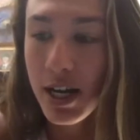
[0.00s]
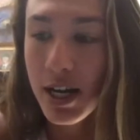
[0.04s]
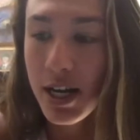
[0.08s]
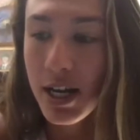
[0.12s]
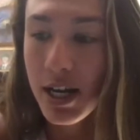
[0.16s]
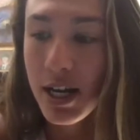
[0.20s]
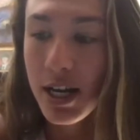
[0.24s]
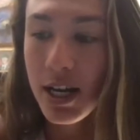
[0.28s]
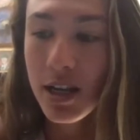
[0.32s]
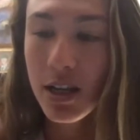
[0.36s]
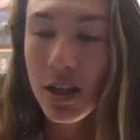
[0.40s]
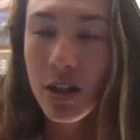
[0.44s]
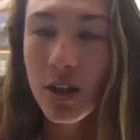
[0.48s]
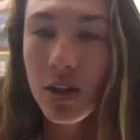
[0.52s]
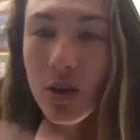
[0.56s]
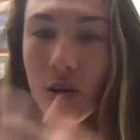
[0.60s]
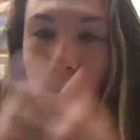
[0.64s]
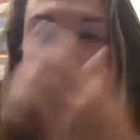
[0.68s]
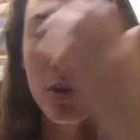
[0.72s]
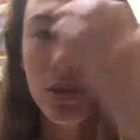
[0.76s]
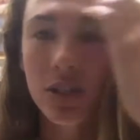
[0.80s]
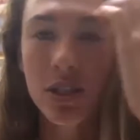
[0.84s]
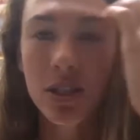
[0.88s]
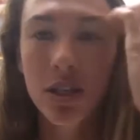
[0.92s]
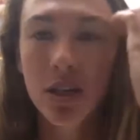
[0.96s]
In
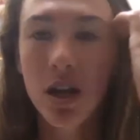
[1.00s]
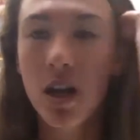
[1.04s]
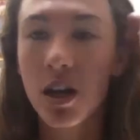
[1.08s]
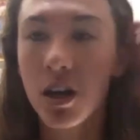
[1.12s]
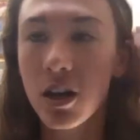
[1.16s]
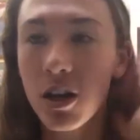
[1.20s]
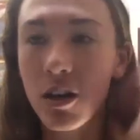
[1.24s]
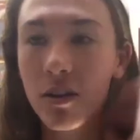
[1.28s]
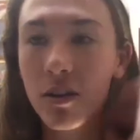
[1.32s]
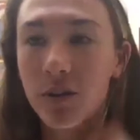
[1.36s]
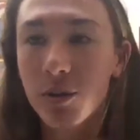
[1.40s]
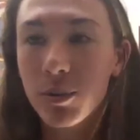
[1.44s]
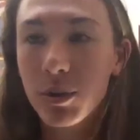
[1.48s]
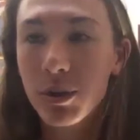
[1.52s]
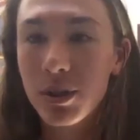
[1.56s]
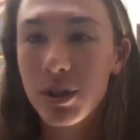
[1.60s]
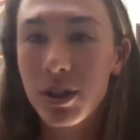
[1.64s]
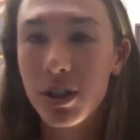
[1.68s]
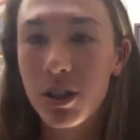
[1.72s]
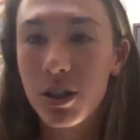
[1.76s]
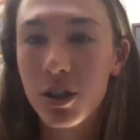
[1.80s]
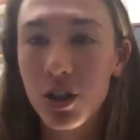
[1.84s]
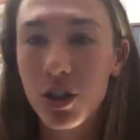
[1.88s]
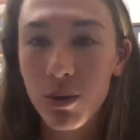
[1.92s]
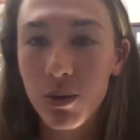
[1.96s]
those uncomfortable
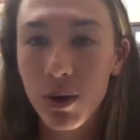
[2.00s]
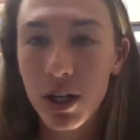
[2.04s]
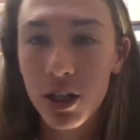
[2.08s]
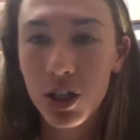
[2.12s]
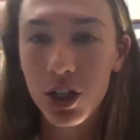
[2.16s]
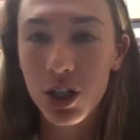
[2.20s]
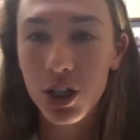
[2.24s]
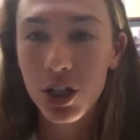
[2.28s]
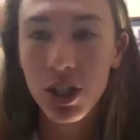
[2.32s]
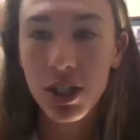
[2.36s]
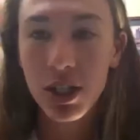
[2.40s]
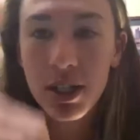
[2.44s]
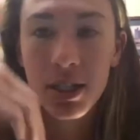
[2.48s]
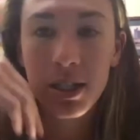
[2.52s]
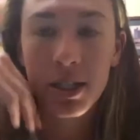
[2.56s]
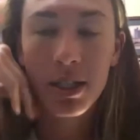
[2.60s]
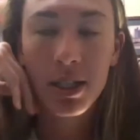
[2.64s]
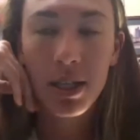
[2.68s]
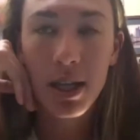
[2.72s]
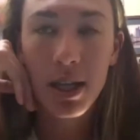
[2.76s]
situations,